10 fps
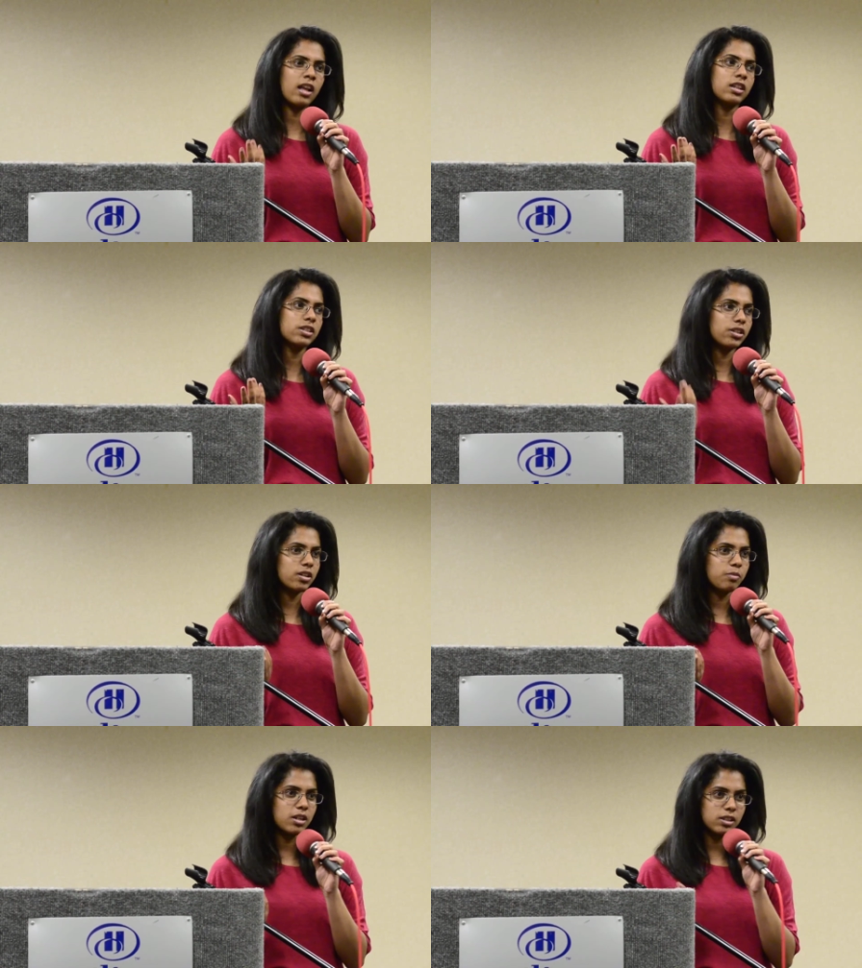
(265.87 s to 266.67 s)
at least
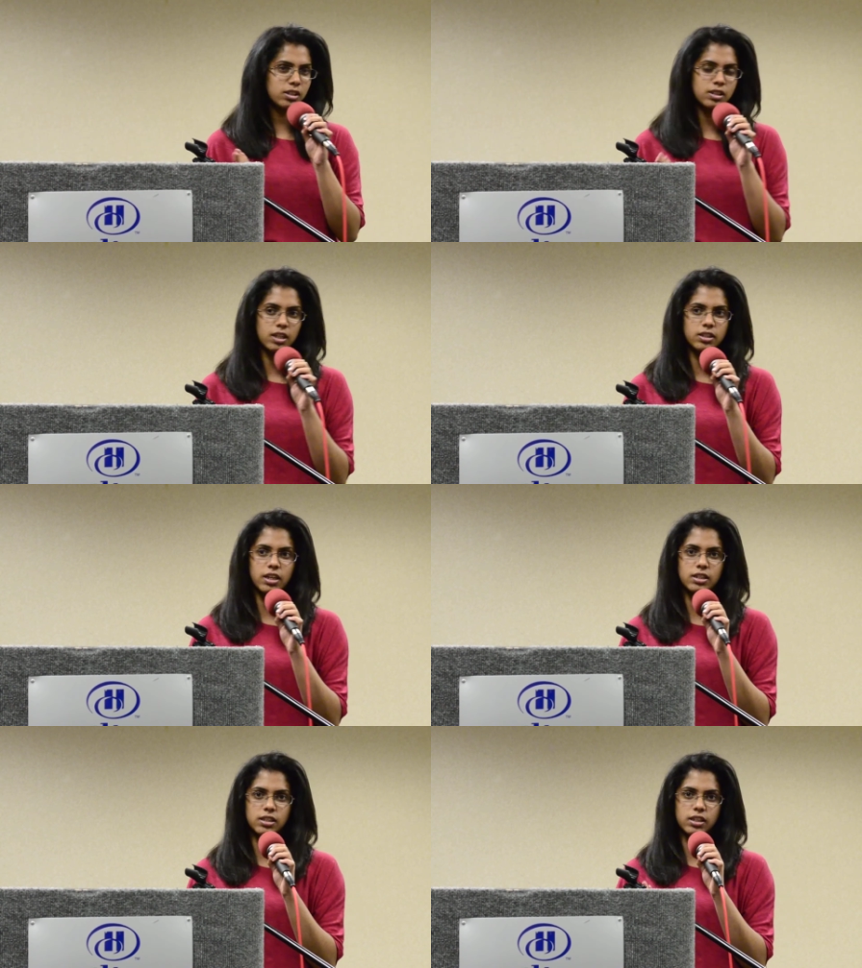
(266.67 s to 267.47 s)
30 minutes on
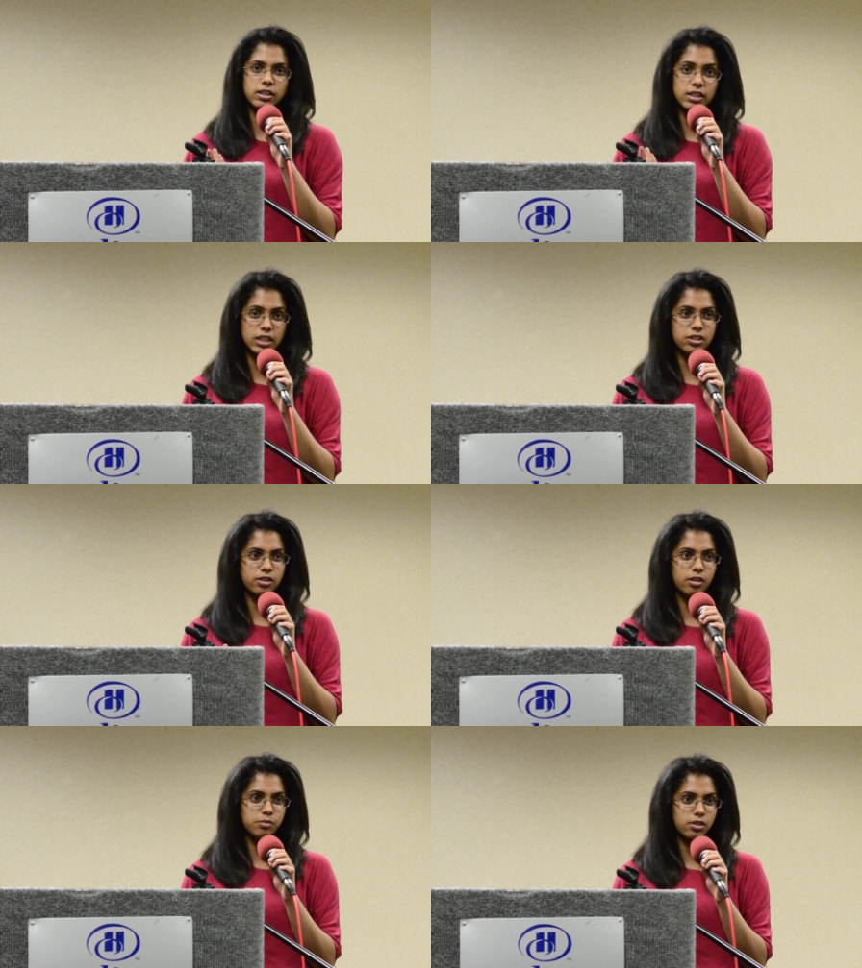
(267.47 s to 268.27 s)
Sunday to
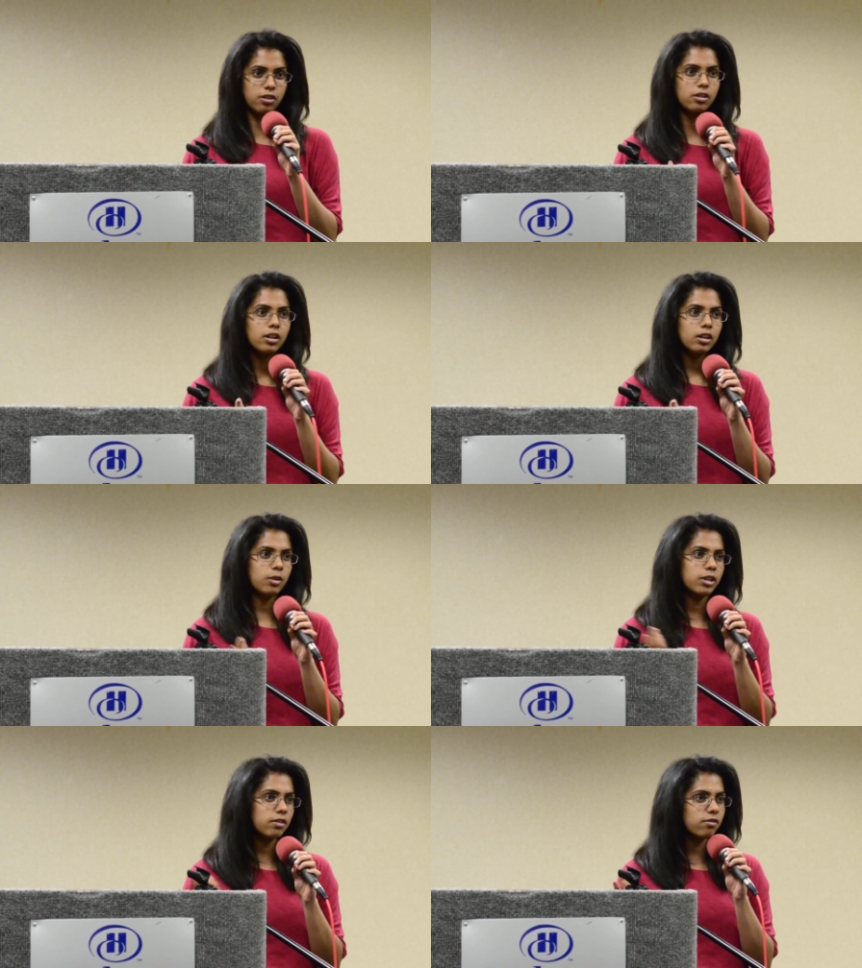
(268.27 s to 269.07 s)
teach them. So
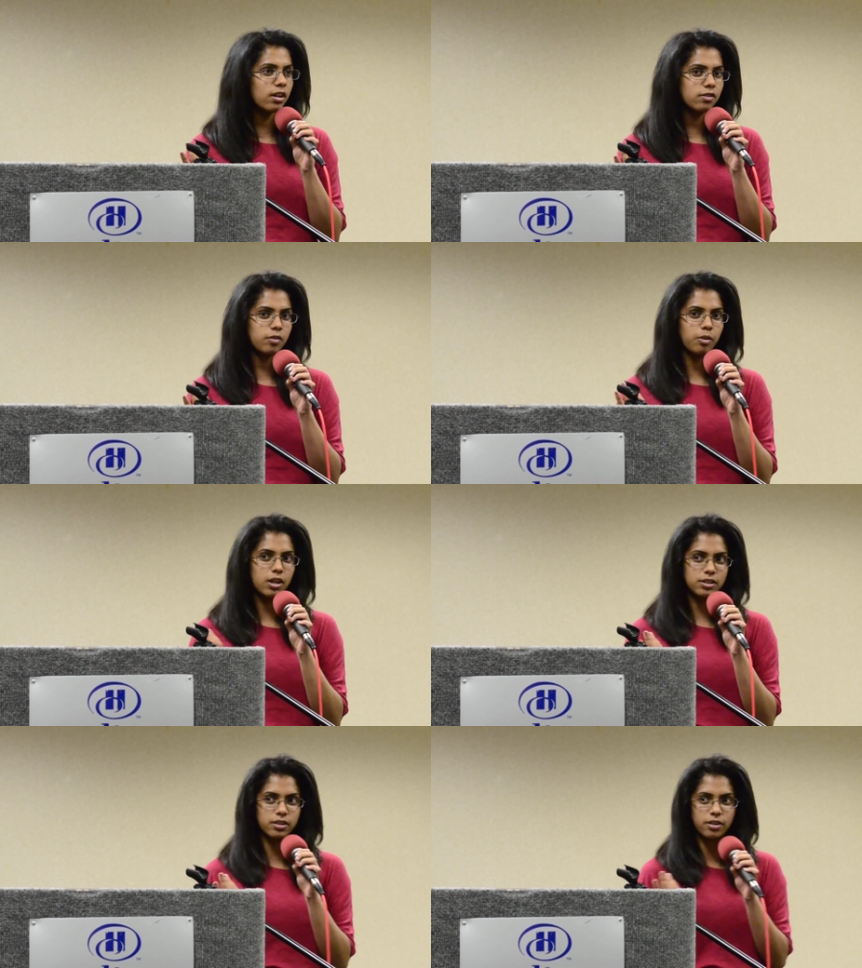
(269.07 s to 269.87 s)
can we give a round of
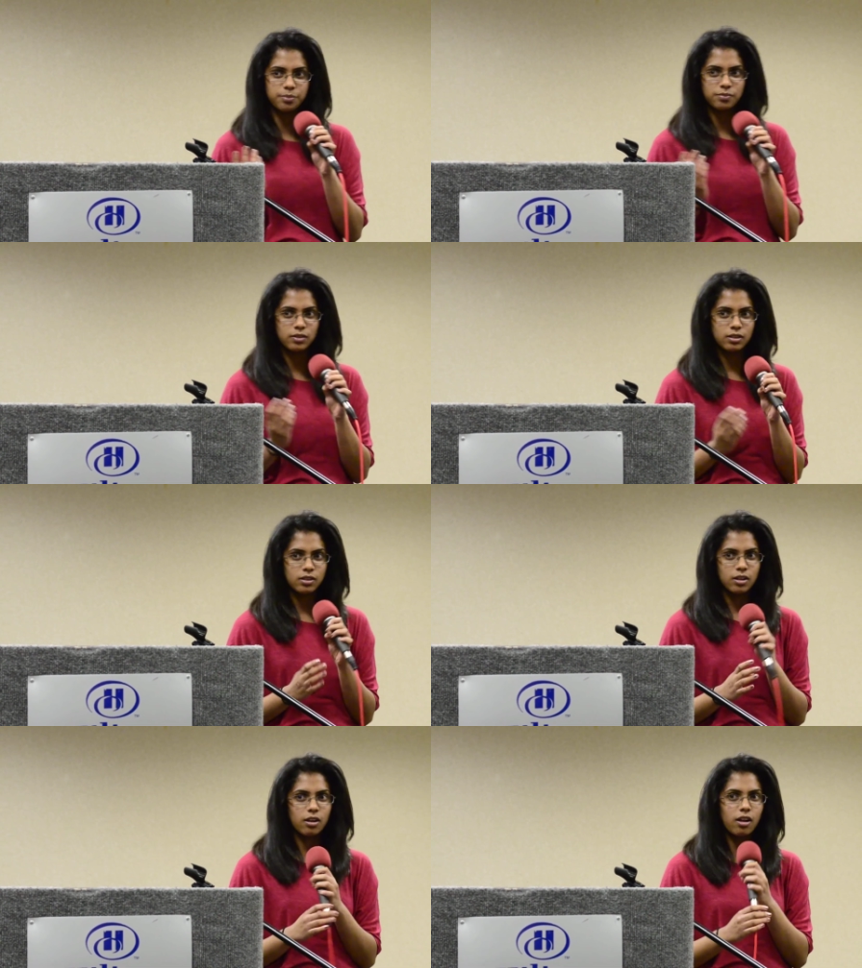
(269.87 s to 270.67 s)
applause to them?
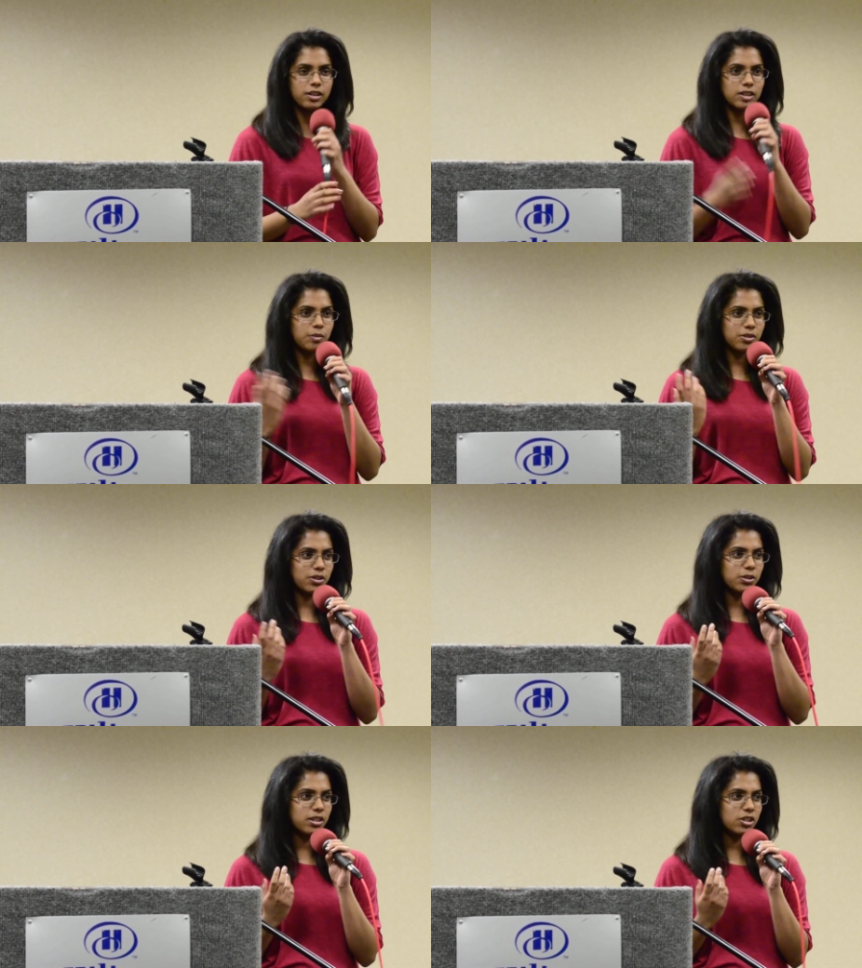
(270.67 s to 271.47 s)
And all the
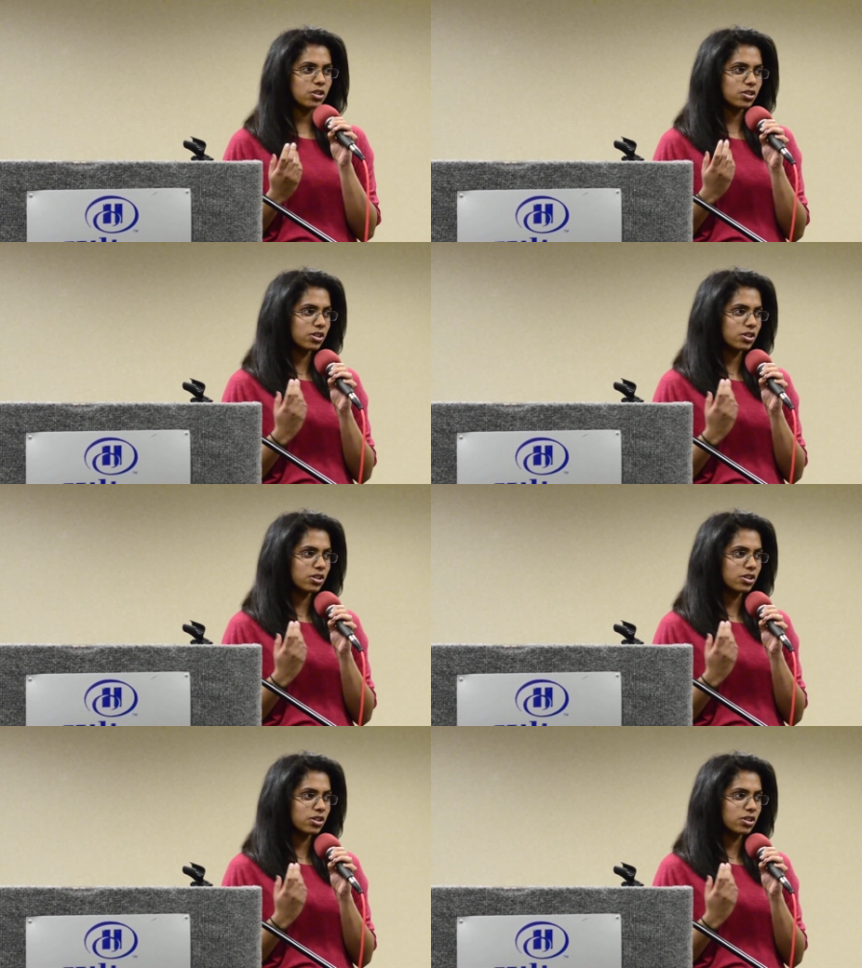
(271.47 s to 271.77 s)
substitute teachers